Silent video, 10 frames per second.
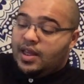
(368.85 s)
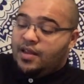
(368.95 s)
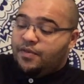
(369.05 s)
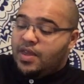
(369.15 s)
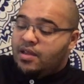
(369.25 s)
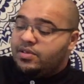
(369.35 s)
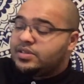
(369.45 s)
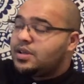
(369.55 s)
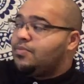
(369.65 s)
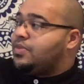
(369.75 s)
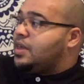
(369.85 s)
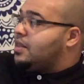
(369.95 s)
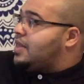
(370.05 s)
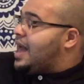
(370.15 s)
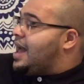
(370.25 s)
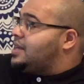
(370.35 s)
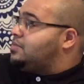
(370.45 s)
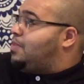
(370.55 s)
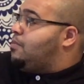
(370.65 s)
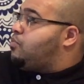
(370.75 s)
if there is something that has
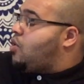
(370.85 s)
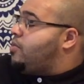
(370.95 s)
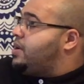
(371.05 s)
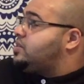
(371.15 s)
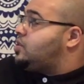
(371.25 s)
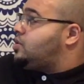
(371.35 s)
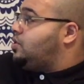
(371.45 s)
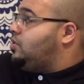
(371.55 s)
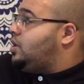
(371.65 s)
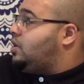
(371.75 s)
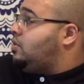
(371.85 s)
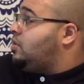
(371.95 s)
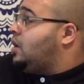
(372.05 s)
been promised to you,